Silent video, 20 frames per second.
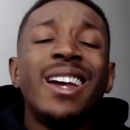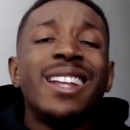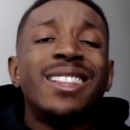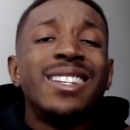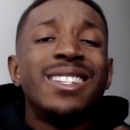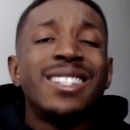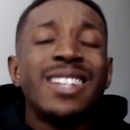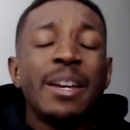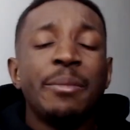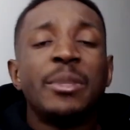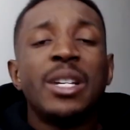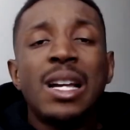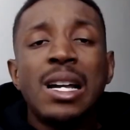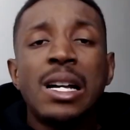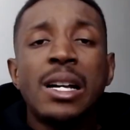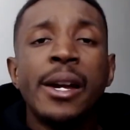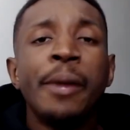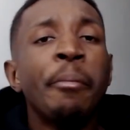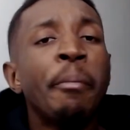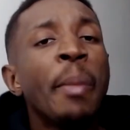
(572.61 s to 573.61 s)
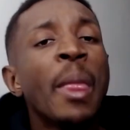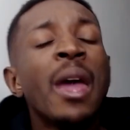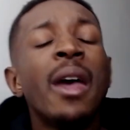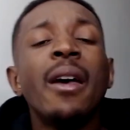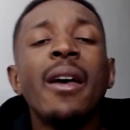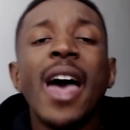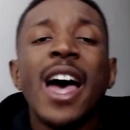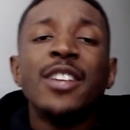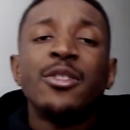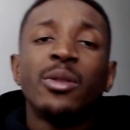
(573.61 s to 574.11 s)
at the same time,
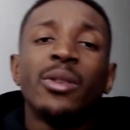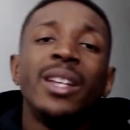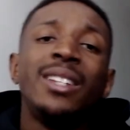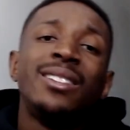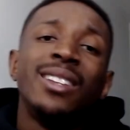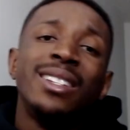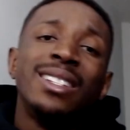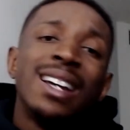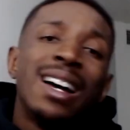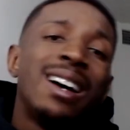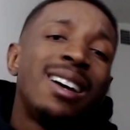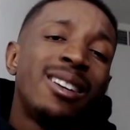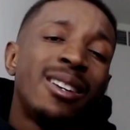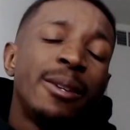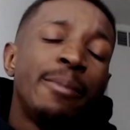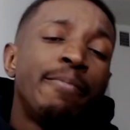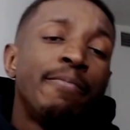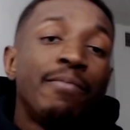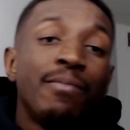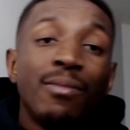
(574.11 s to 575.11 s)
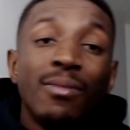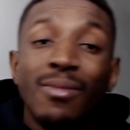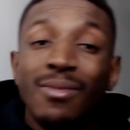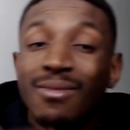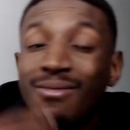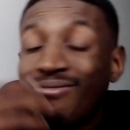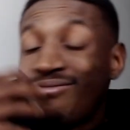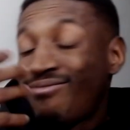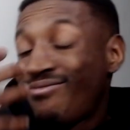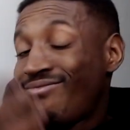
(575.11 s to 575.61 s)
as it relates to time,
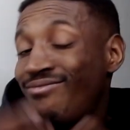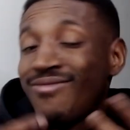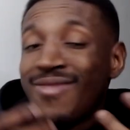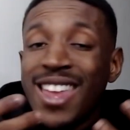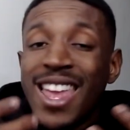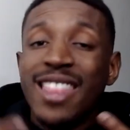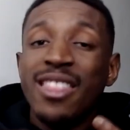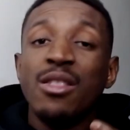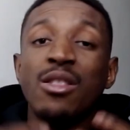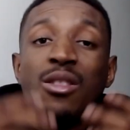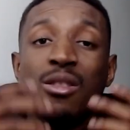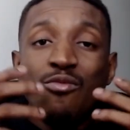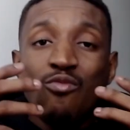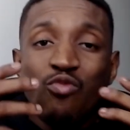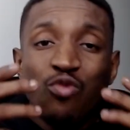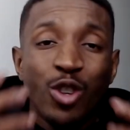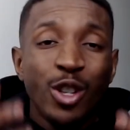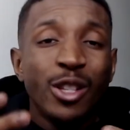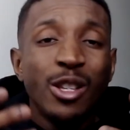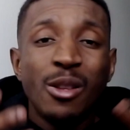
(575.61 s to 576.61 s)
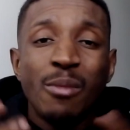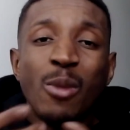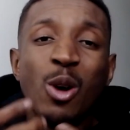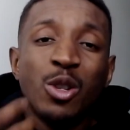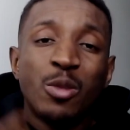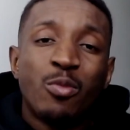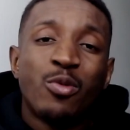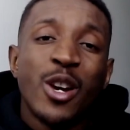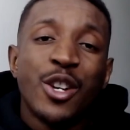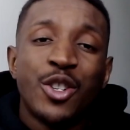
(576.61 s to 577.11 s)
and really the
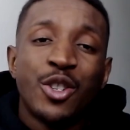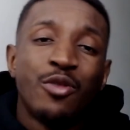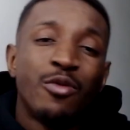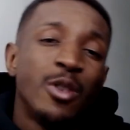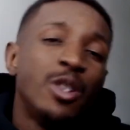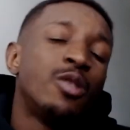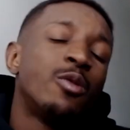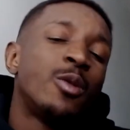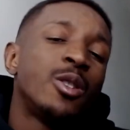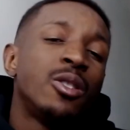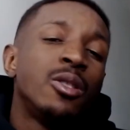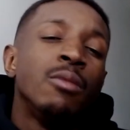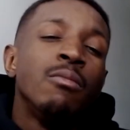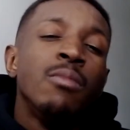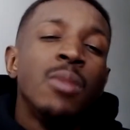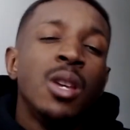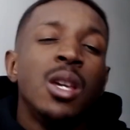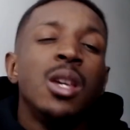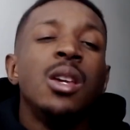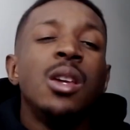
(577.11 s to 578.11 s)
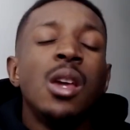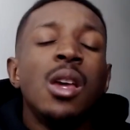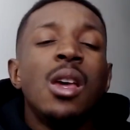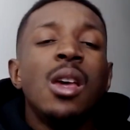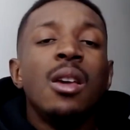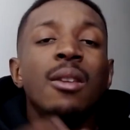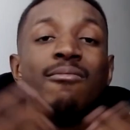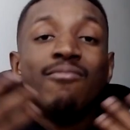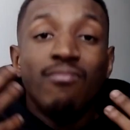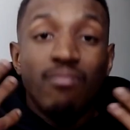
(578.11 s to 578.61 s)
most precious resource to me
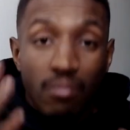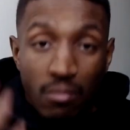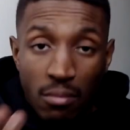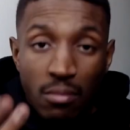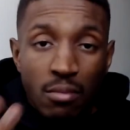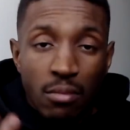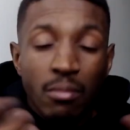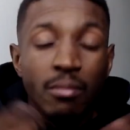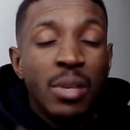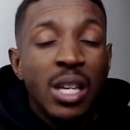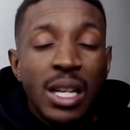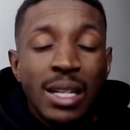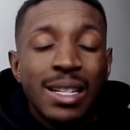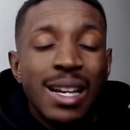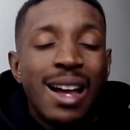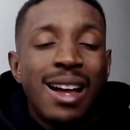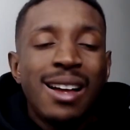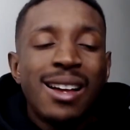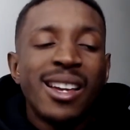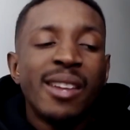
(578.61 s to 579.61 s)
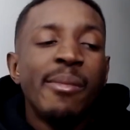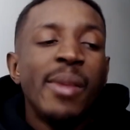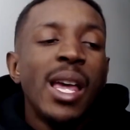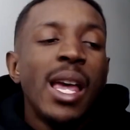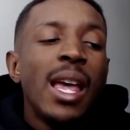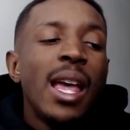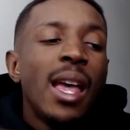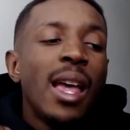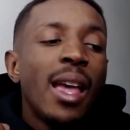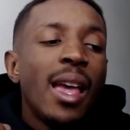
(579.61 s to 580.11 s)
being time,
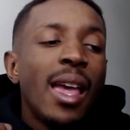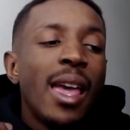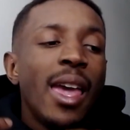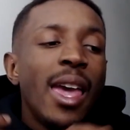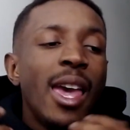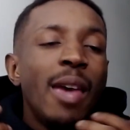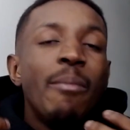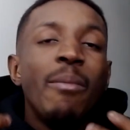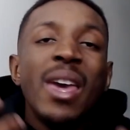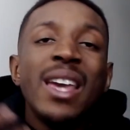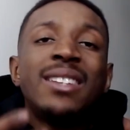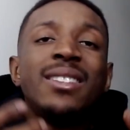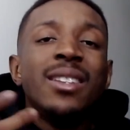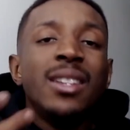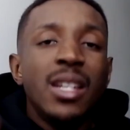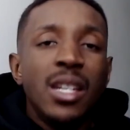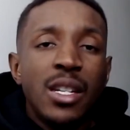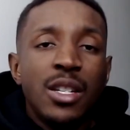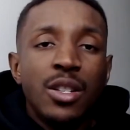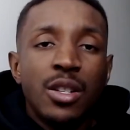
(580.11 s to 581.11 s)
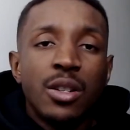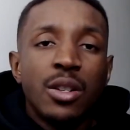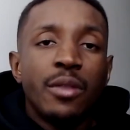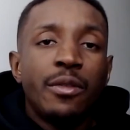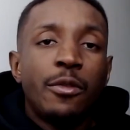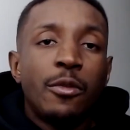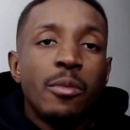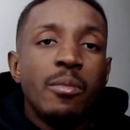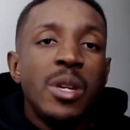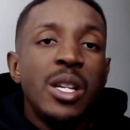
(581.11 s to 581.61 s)
it makes it easier
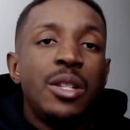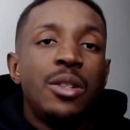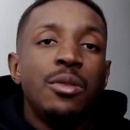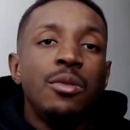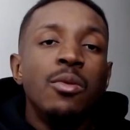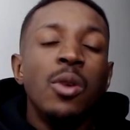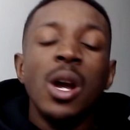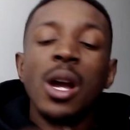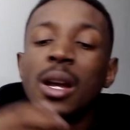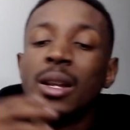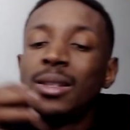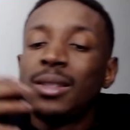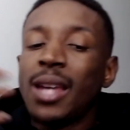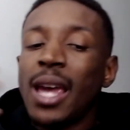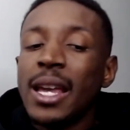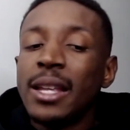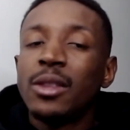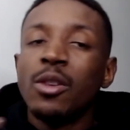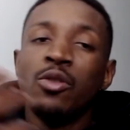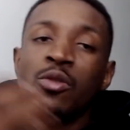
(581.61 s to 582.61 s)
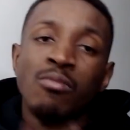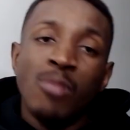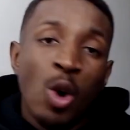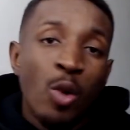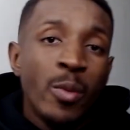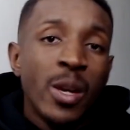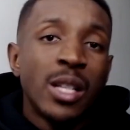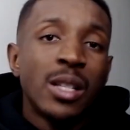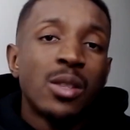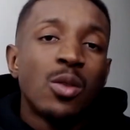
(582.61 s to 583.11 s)
for me to take those
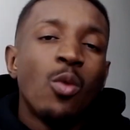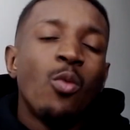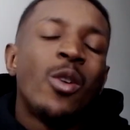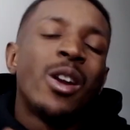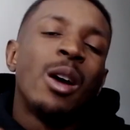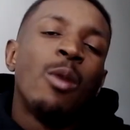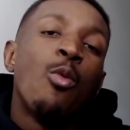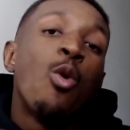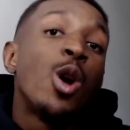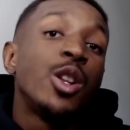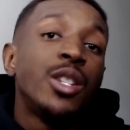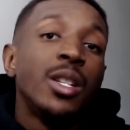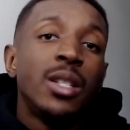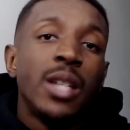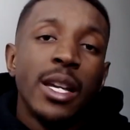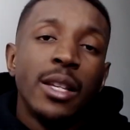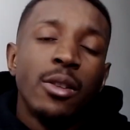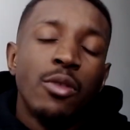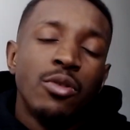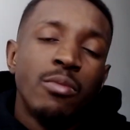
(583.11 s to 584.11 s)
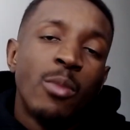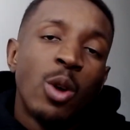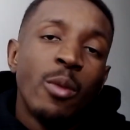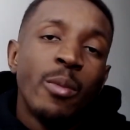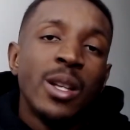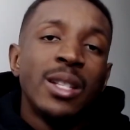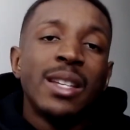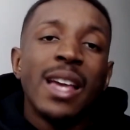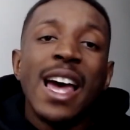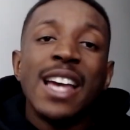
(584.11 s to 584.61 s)
moments when I want to take those
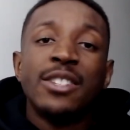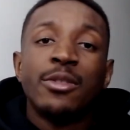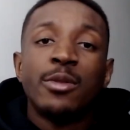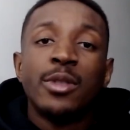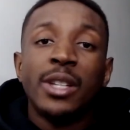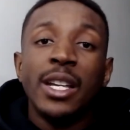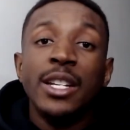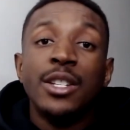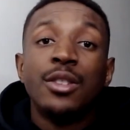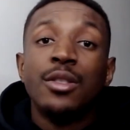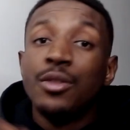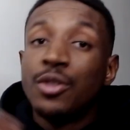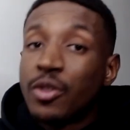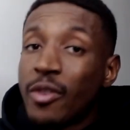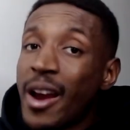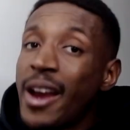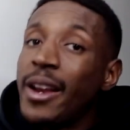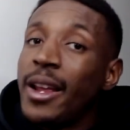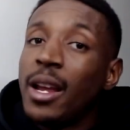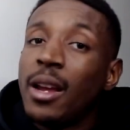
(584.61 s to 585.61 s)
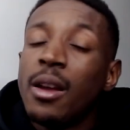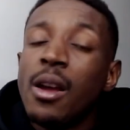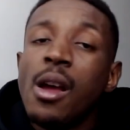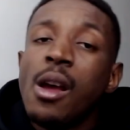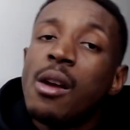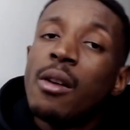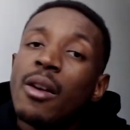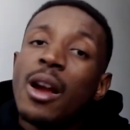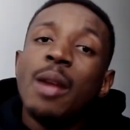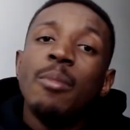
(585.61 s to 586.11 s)
moments as it relates to trading,
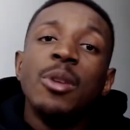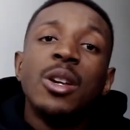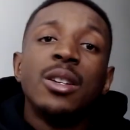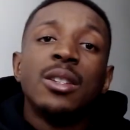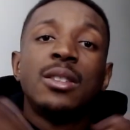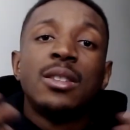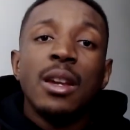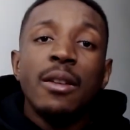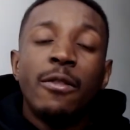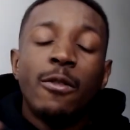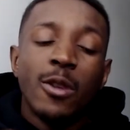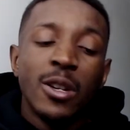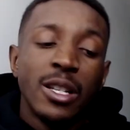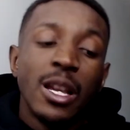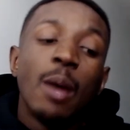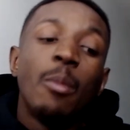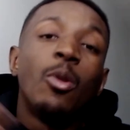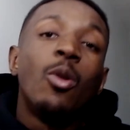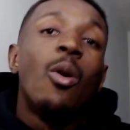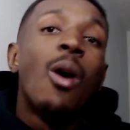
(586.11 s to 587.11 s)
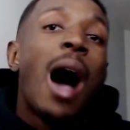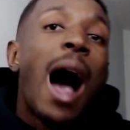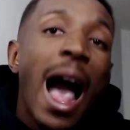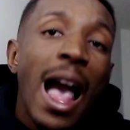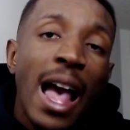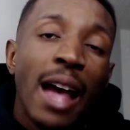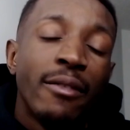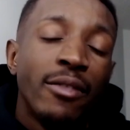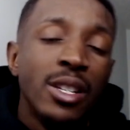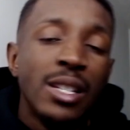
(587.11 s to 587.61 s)
right? Because say, for example, I
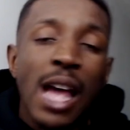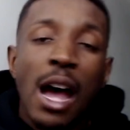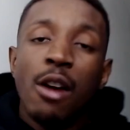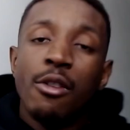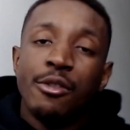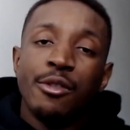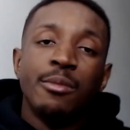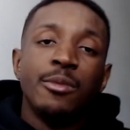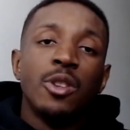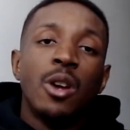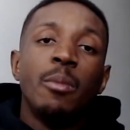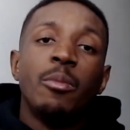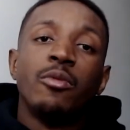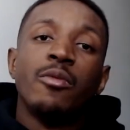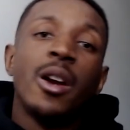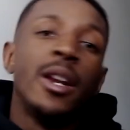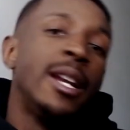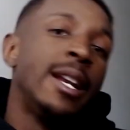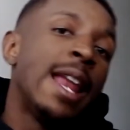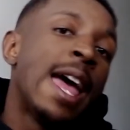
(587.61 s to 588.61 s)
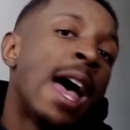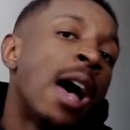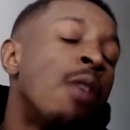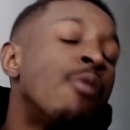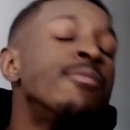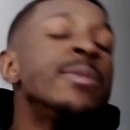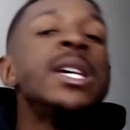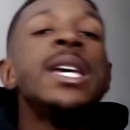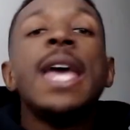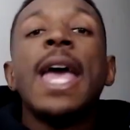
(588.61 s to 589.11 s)
have these algorithms up and running
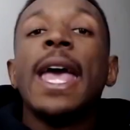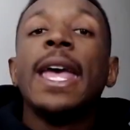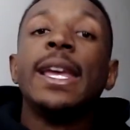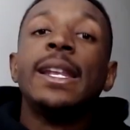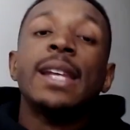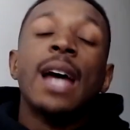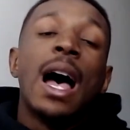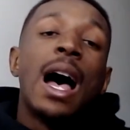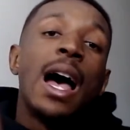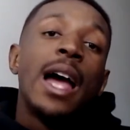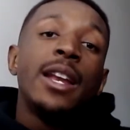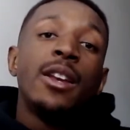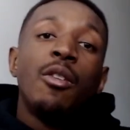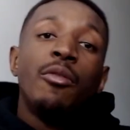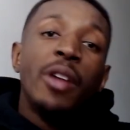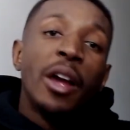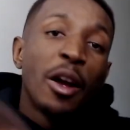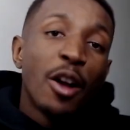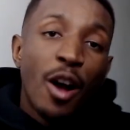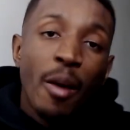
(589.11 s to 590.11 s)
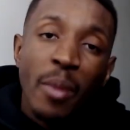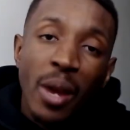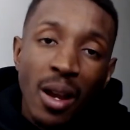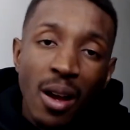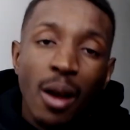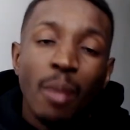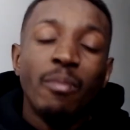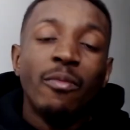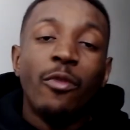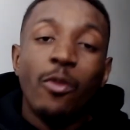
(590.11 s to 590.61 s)
now, and I know that coming
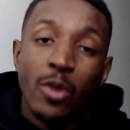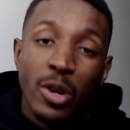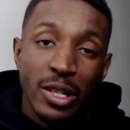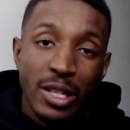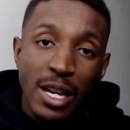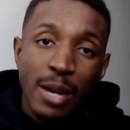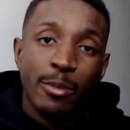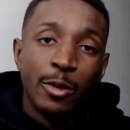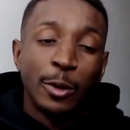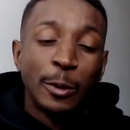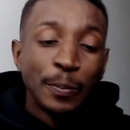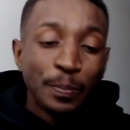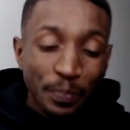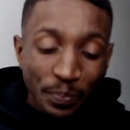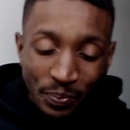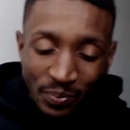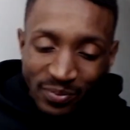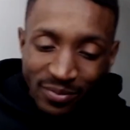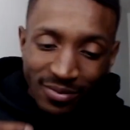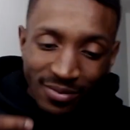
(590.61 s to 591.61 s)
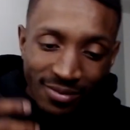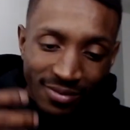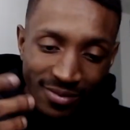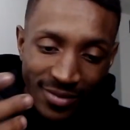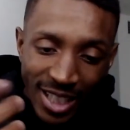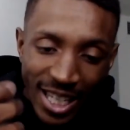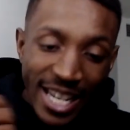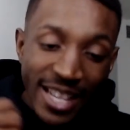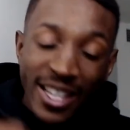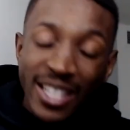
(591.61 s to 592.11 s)
up, for example,
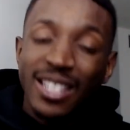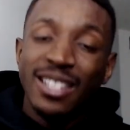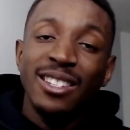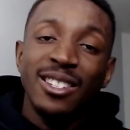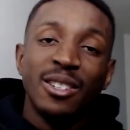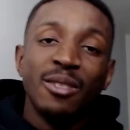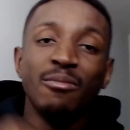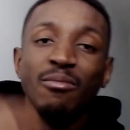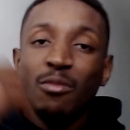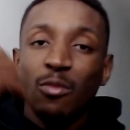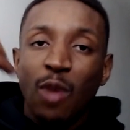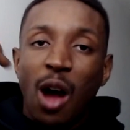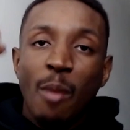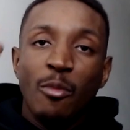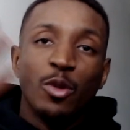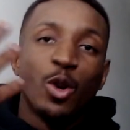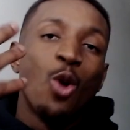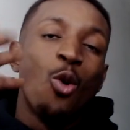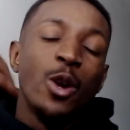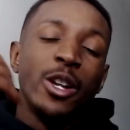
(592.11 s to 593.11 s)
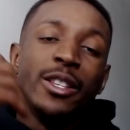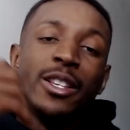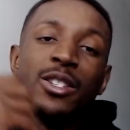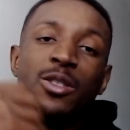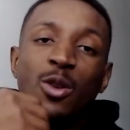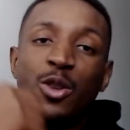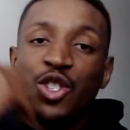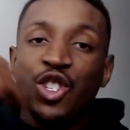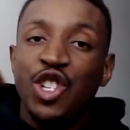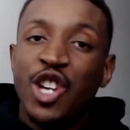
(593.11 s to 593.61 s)
and this is I'm recording this
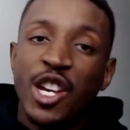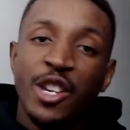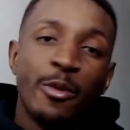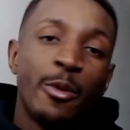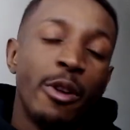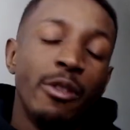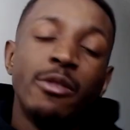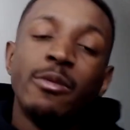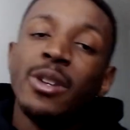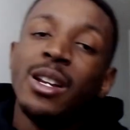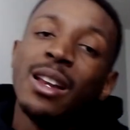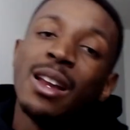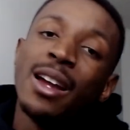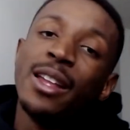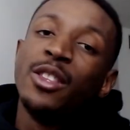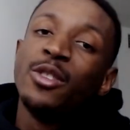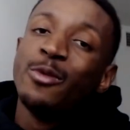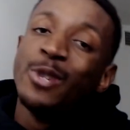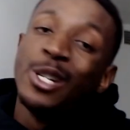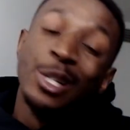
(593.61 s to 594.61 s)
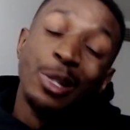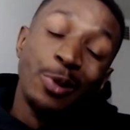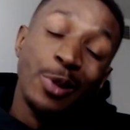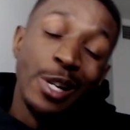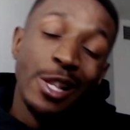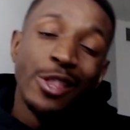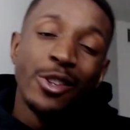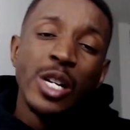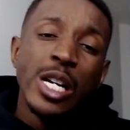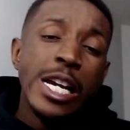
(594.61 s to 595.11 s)
on January 29th,
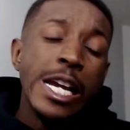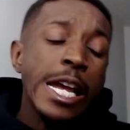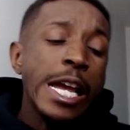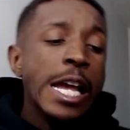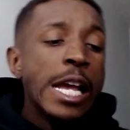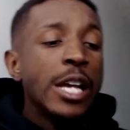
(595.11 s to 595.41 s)
2023.